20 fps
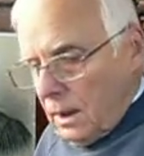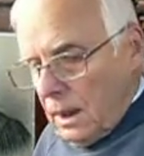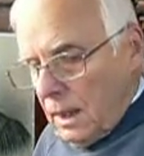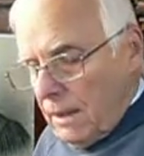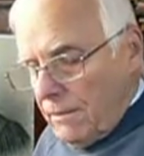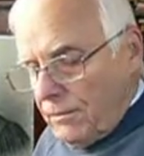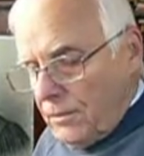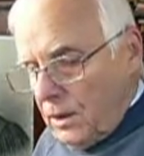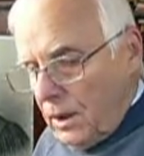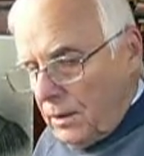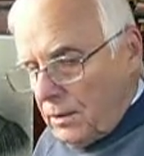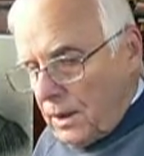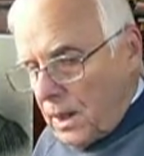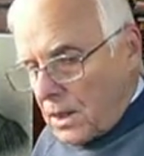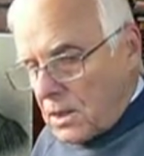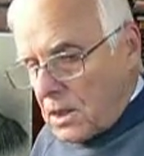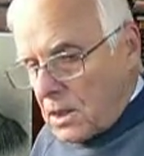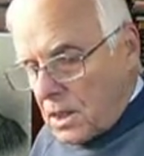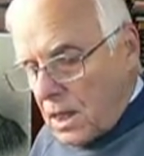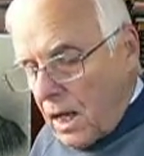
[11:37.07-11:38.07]
if not
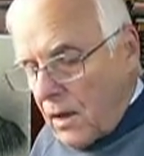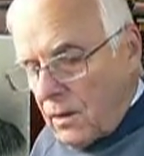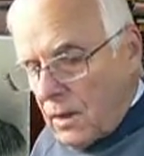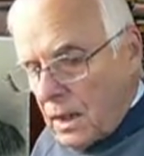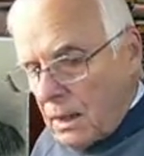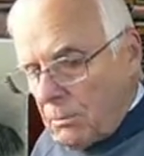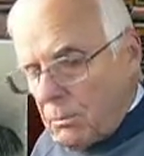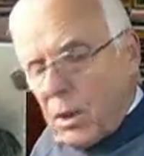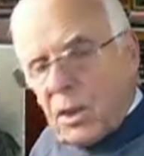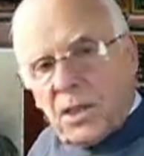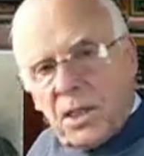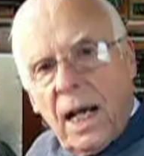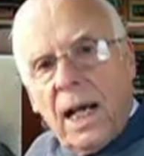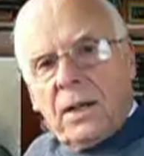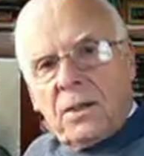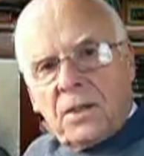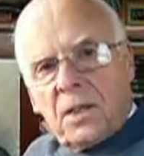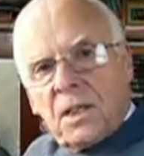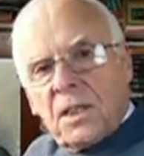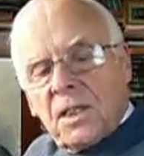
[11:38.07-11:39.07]
necessarily
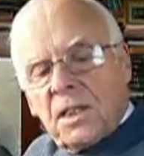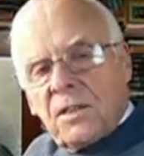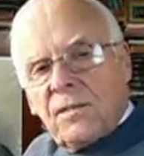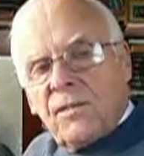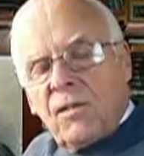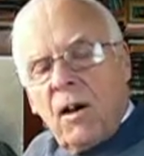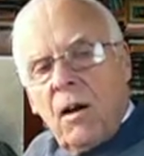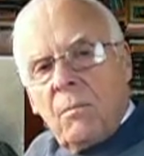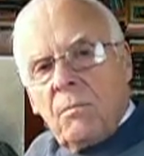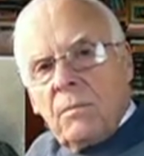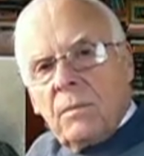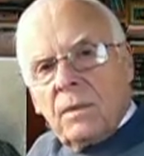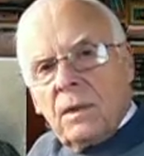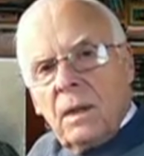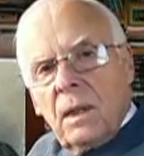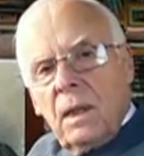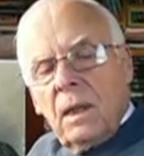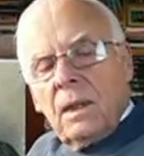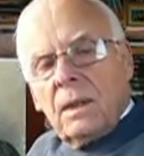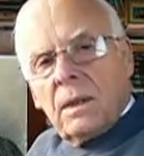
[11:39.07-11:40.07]
protect us
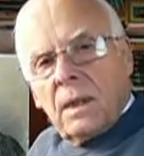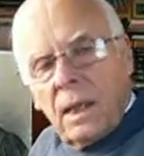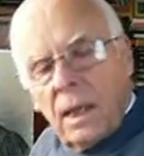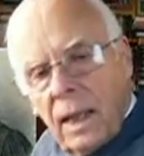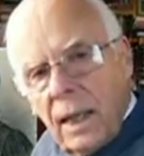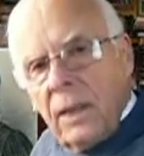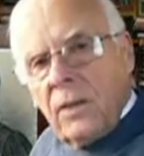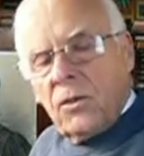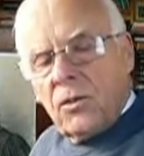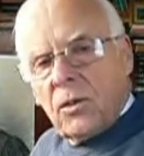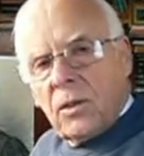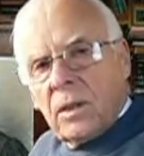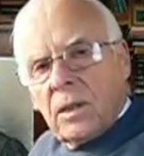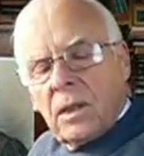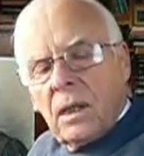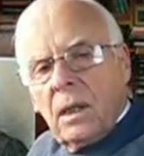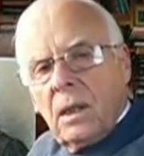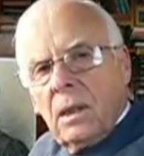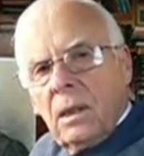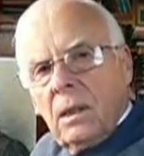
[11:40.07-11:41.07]
from the hatred
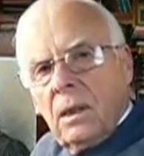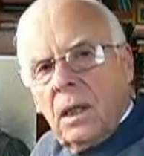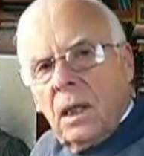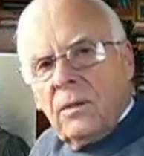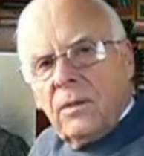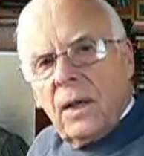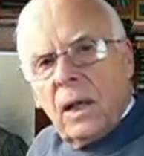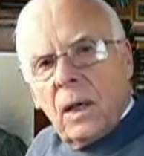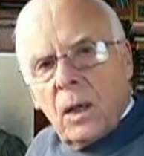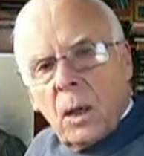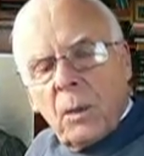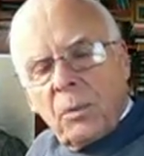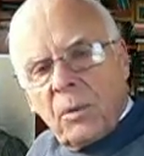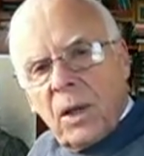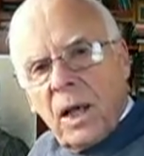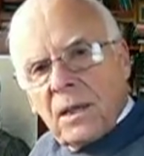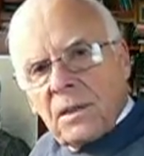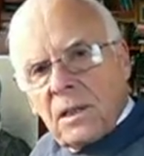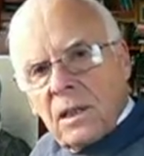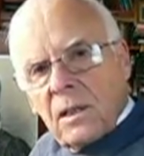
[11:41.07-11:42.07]
of our
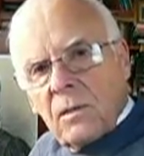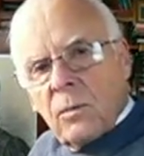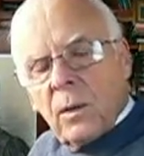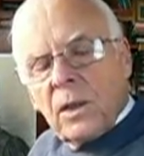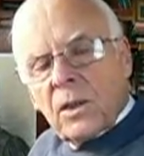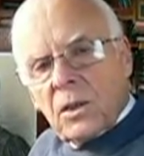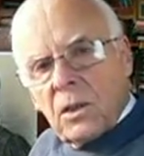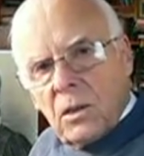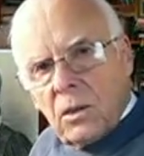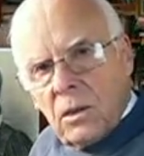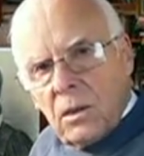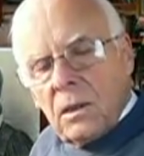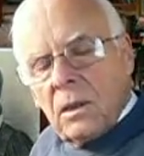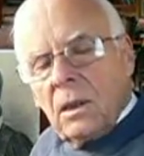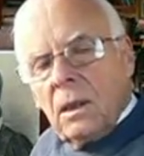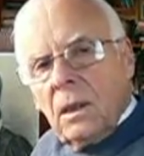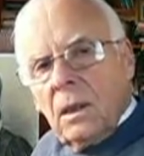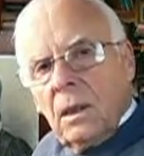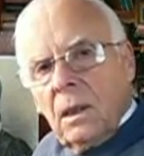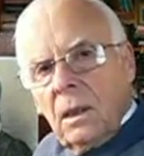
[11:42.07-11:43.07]
oppressors, which
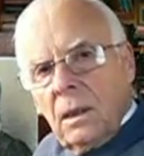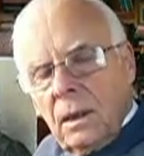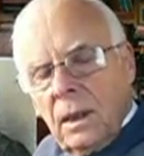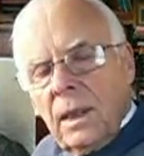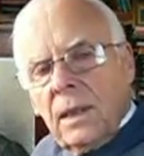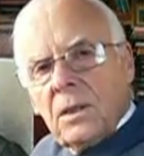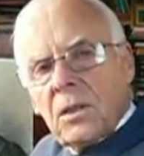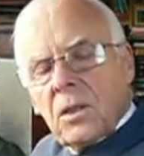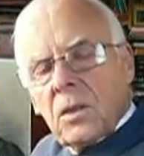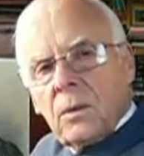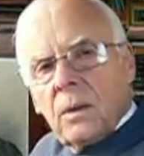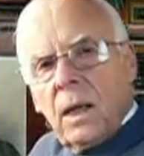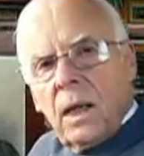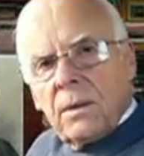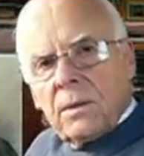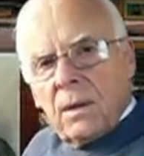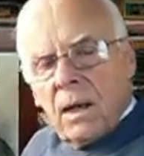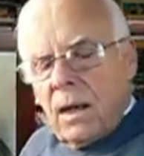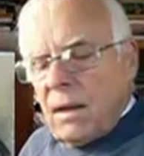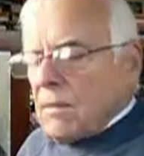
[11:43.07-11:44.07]
could lead to our
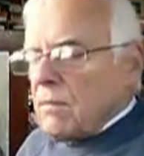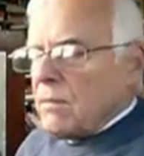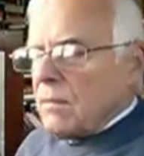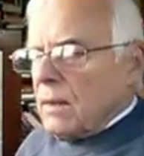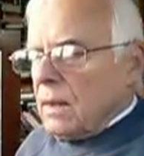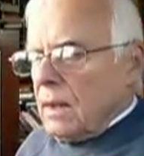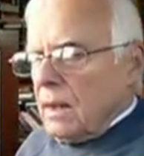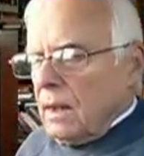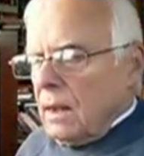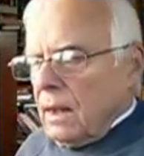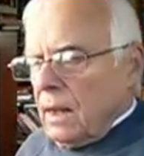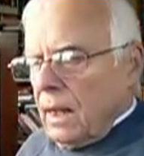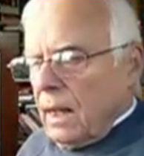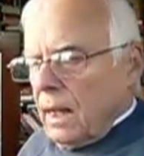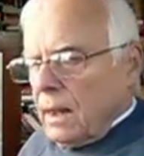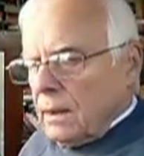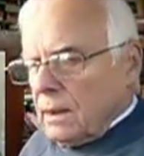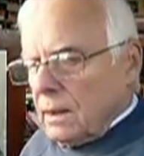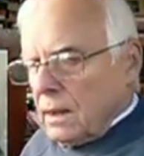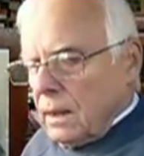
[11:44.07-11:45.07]
death,
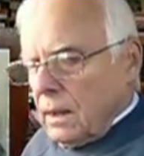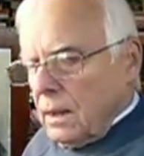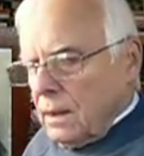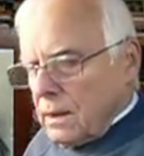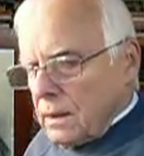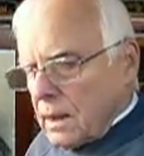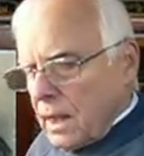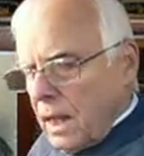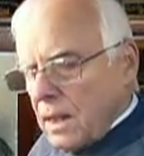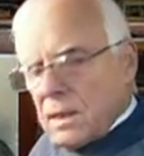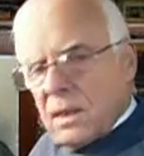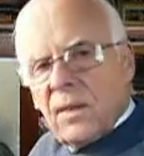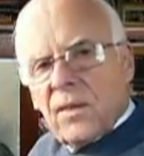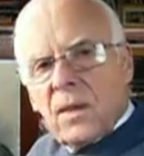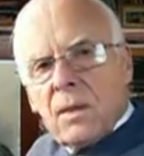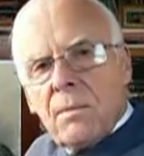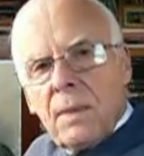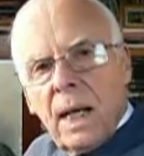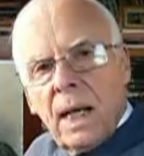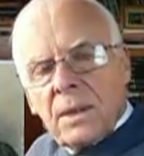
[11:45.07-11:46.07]
and in the case of
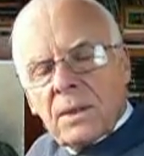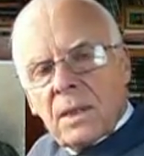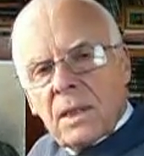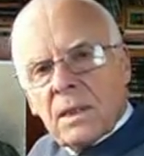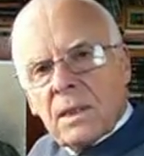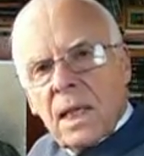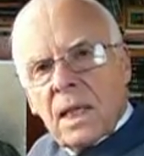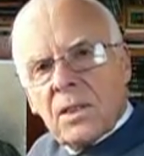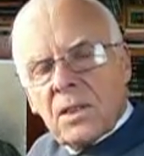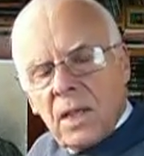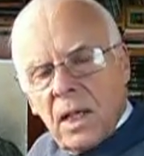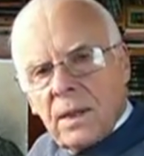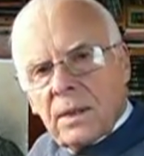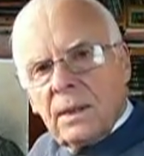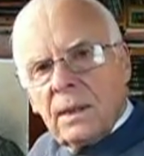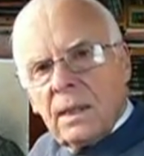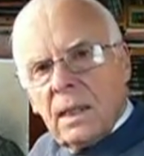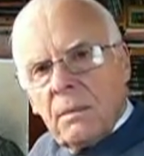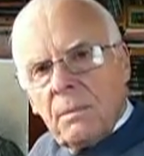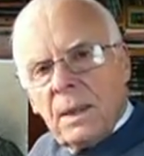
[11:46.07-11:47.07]
the martyrs has
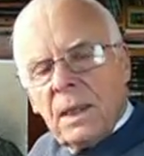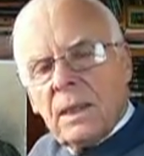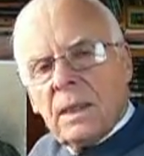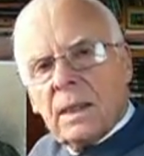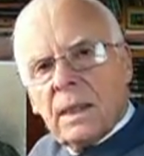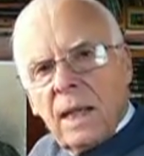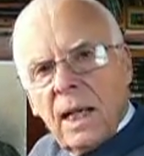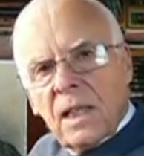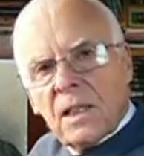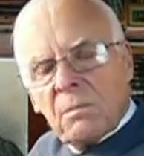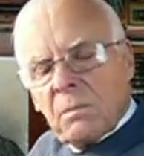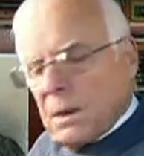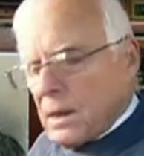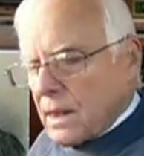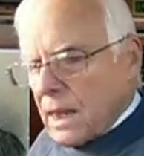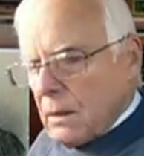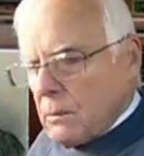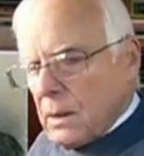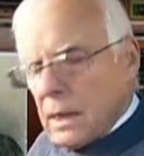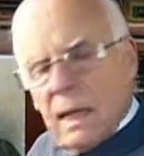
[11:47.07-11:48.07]
certainly been the case, but
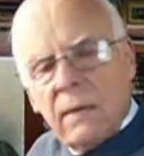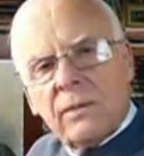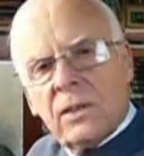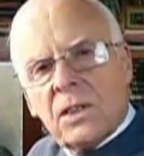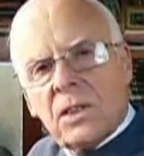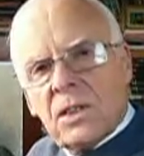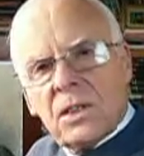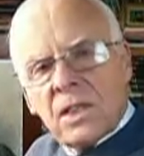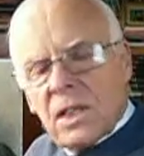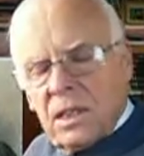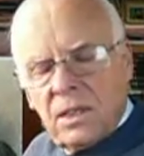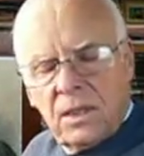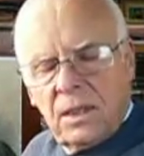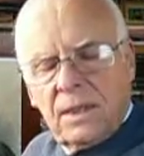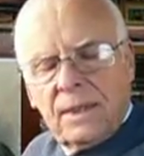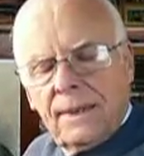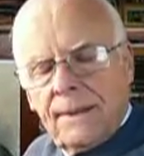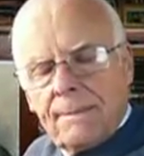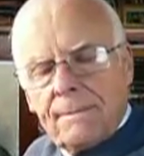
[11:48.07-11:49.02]
they were never deserted